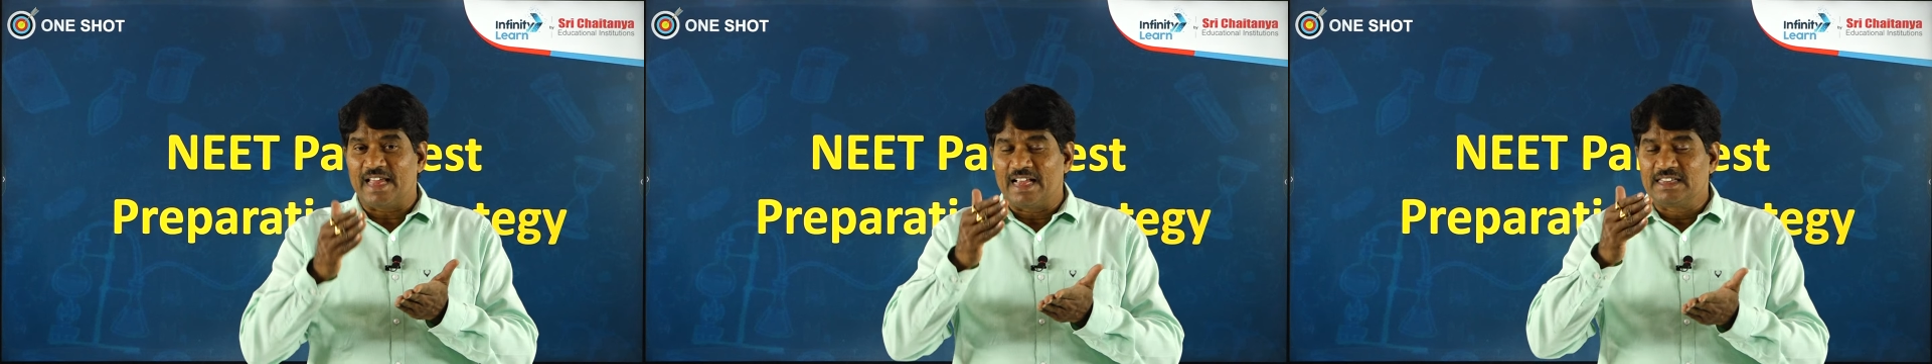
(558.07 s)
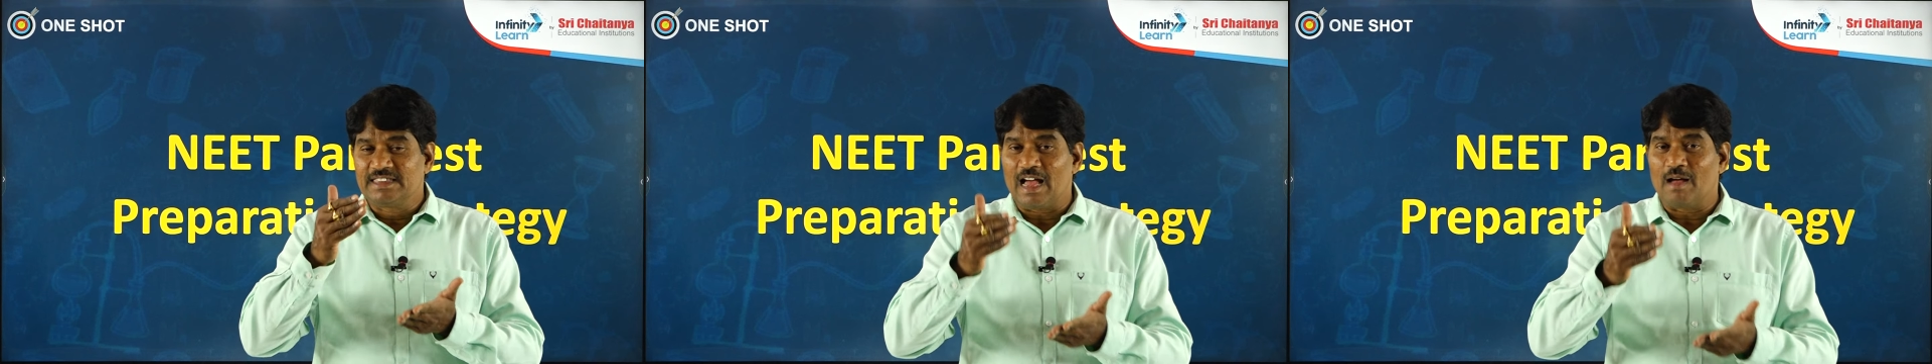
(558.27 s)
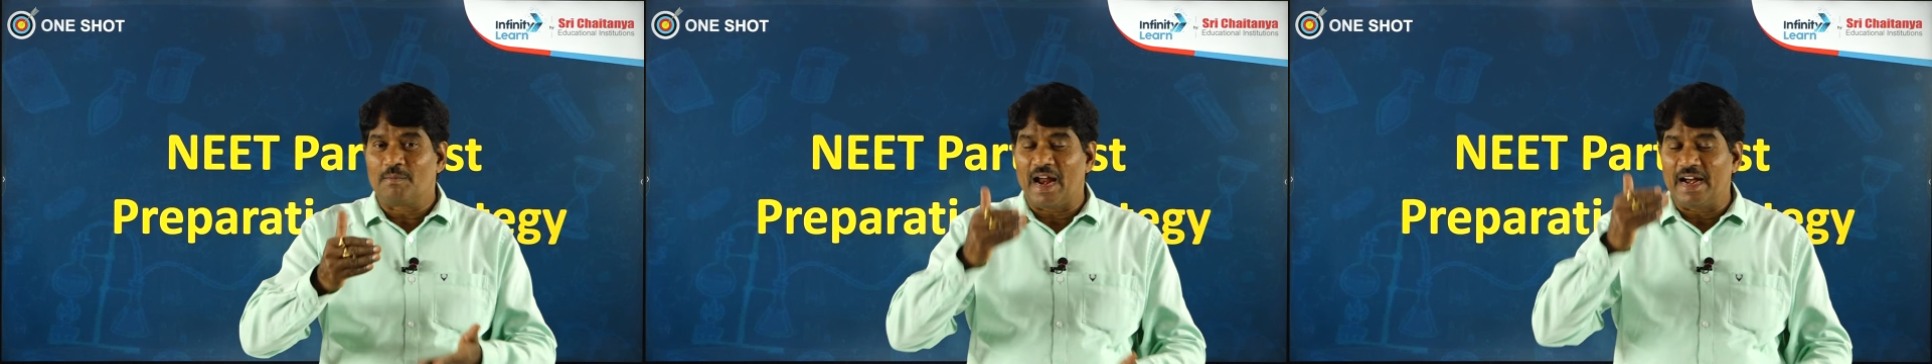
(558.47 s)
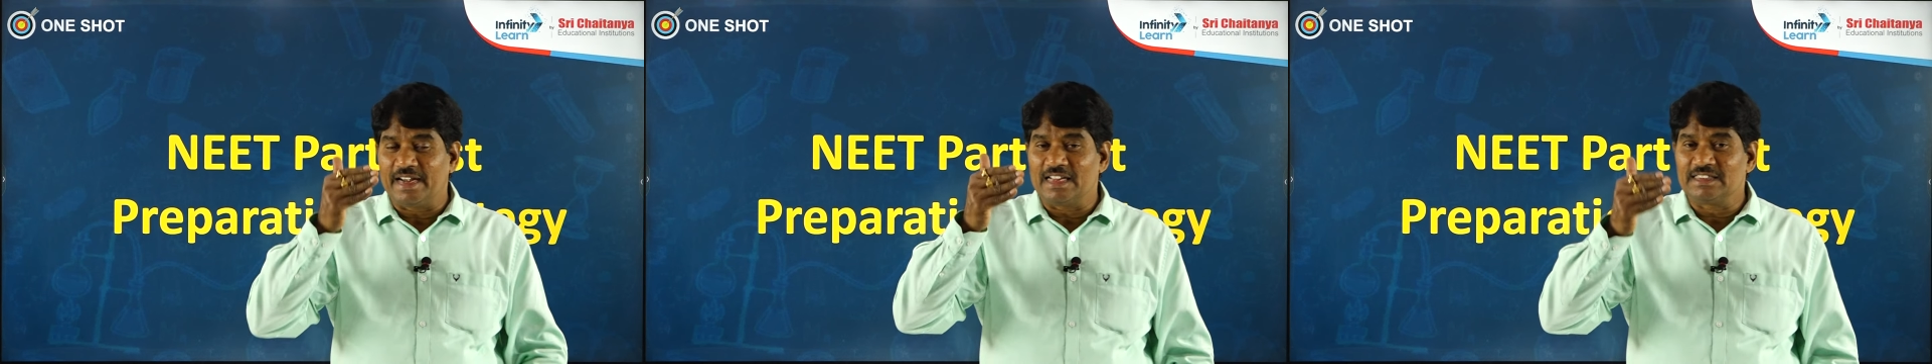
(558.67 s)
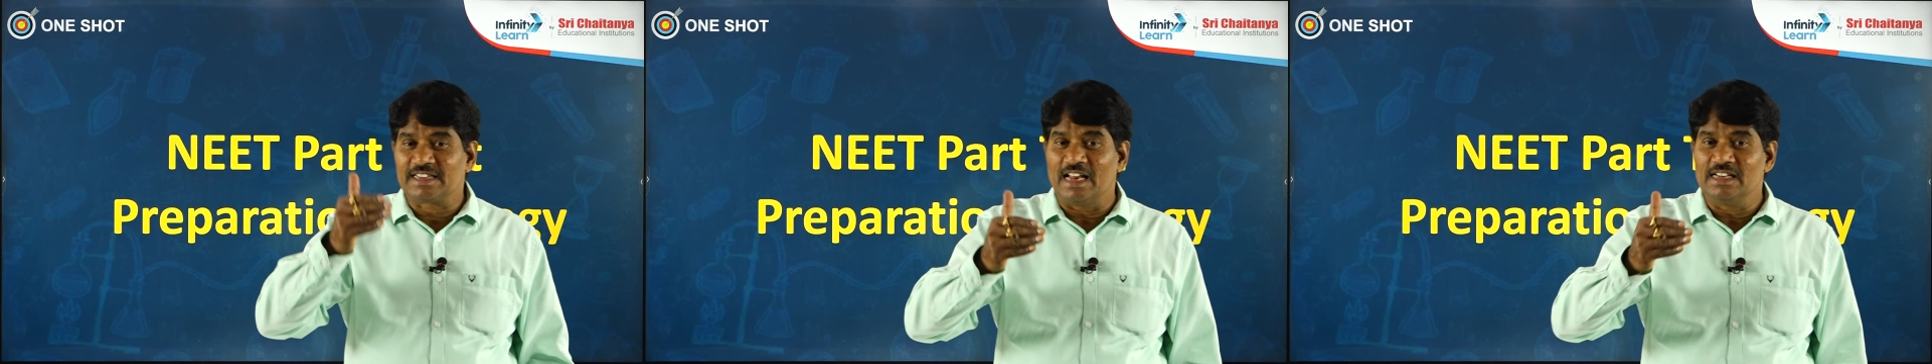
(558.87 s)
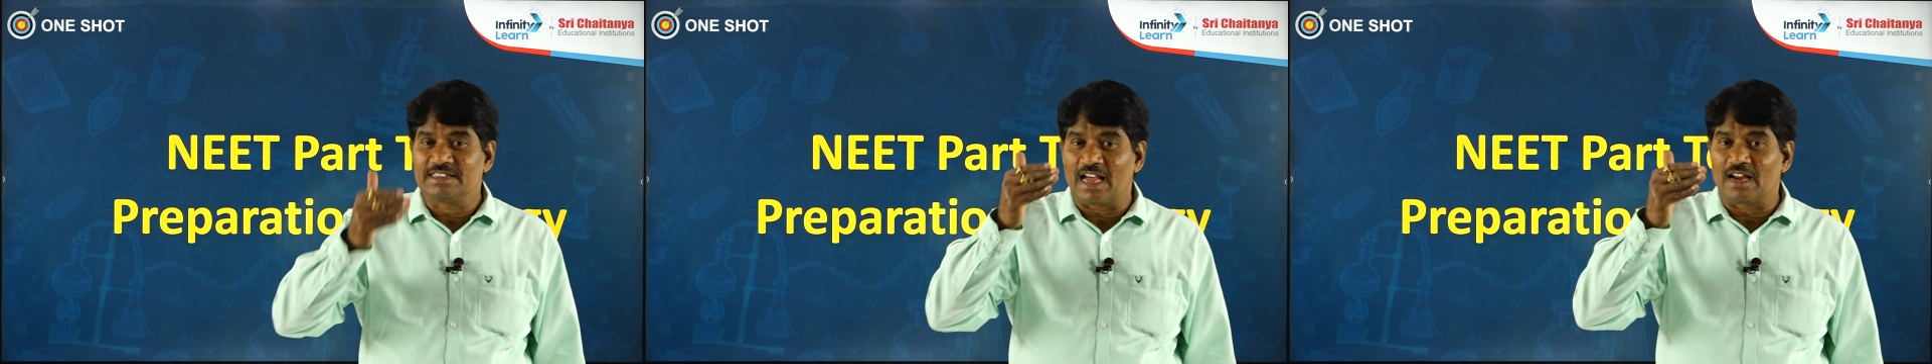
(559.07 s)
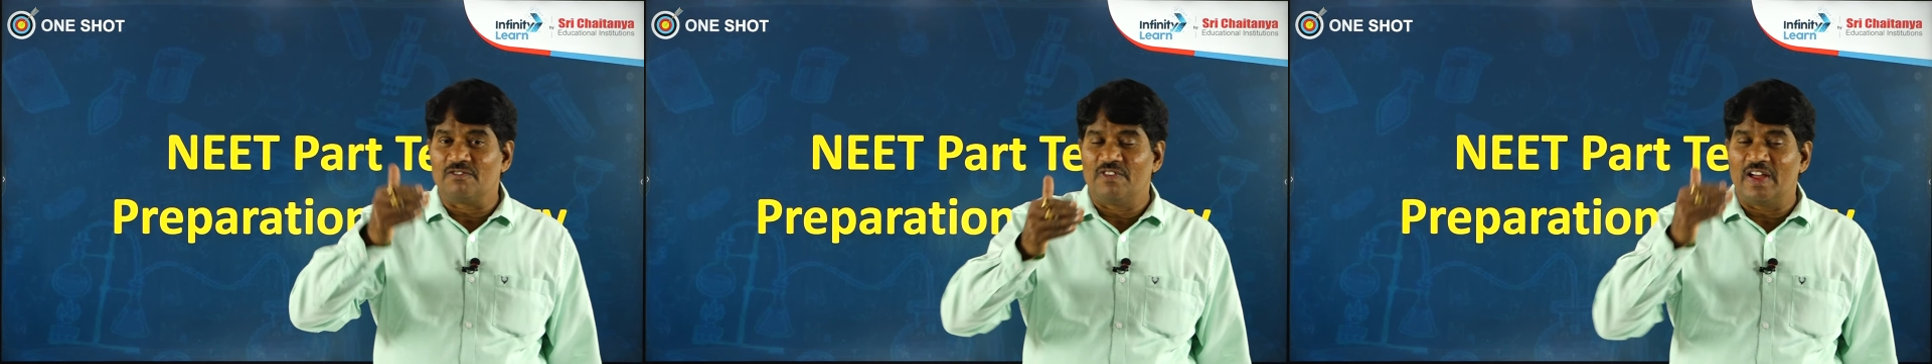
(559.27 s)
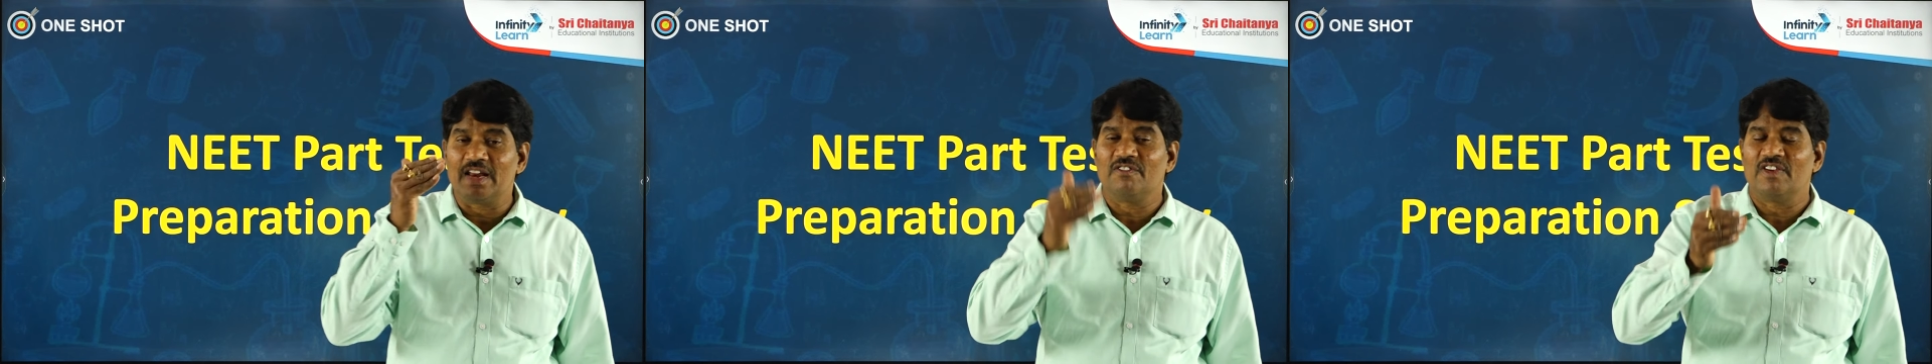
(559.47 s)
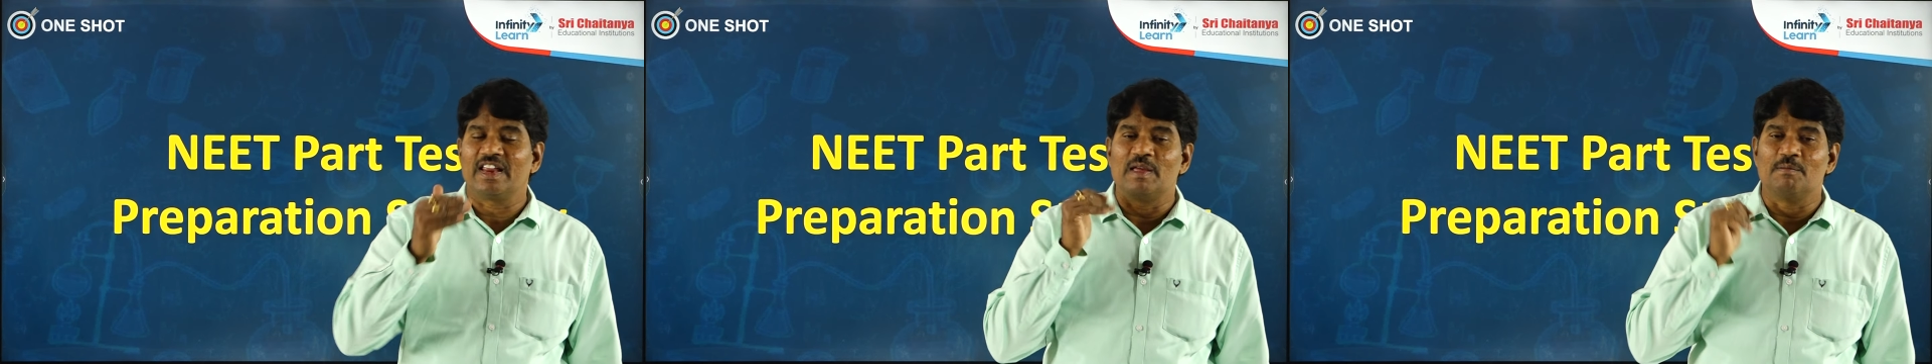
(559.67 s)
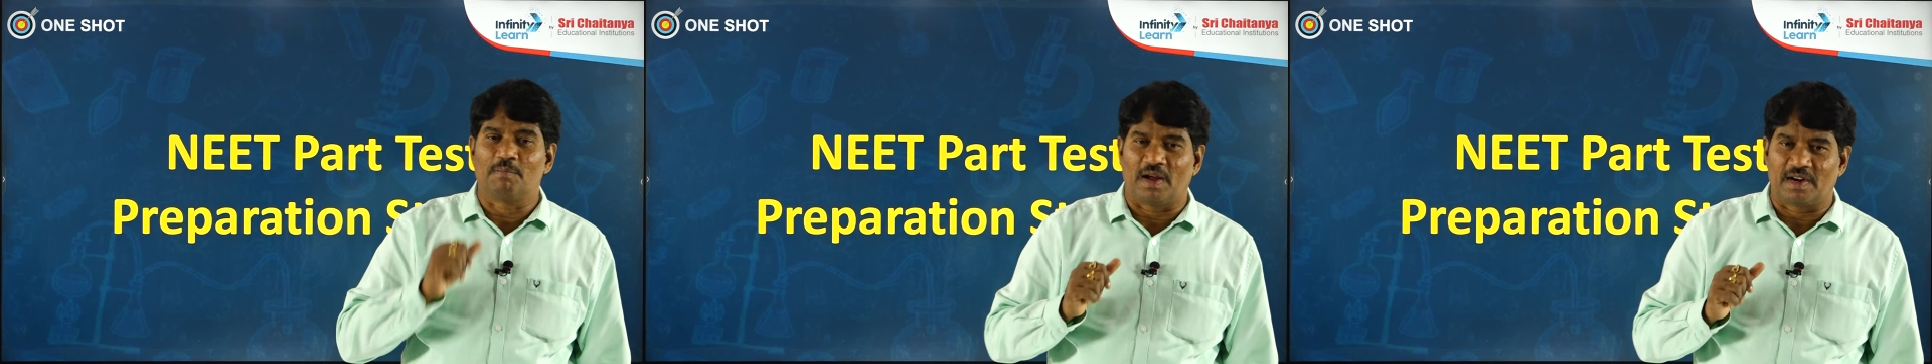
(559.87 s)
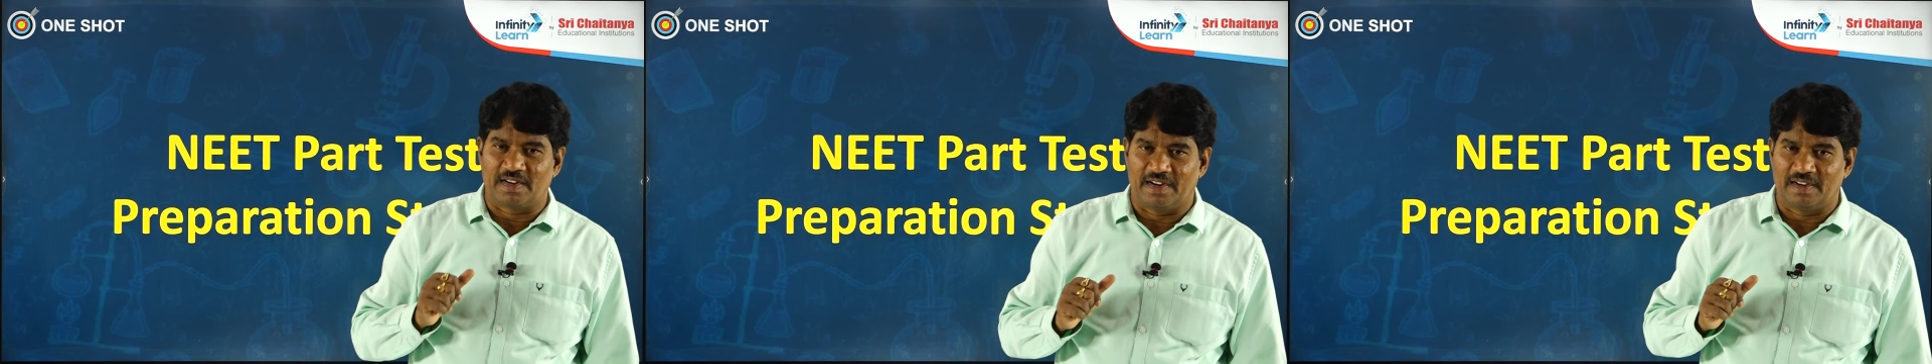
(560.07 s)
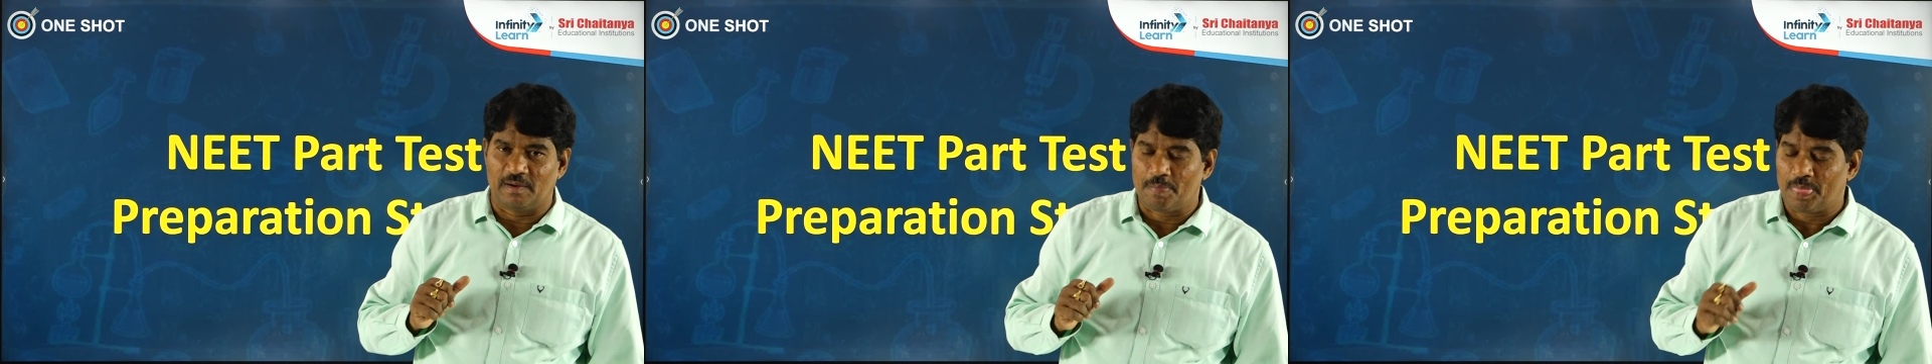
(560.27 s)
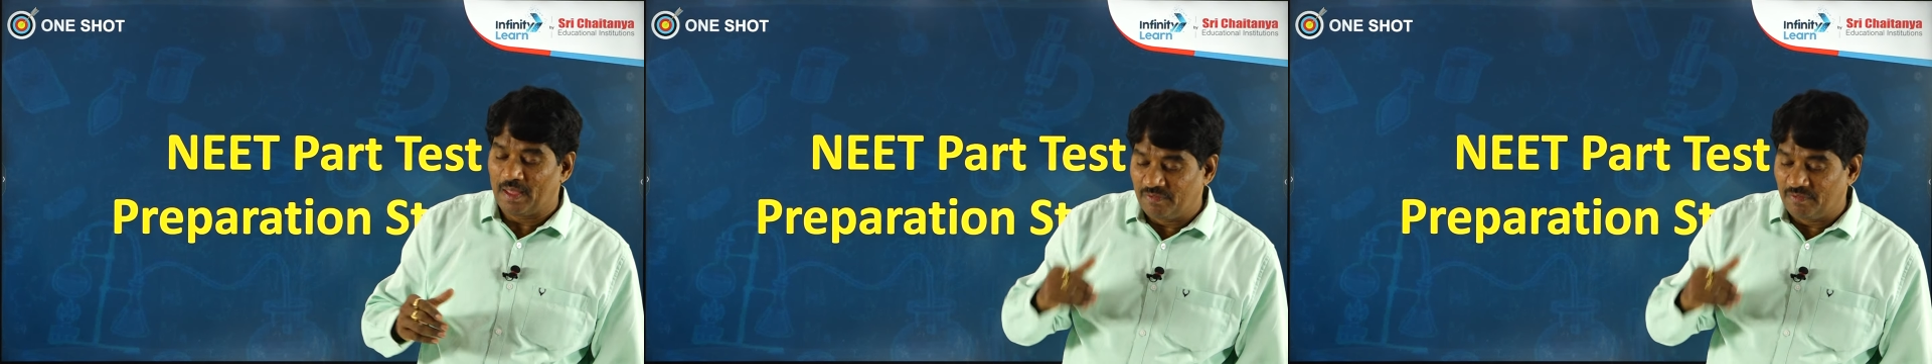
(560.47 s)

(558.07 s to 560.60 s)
exam writing skills are very important.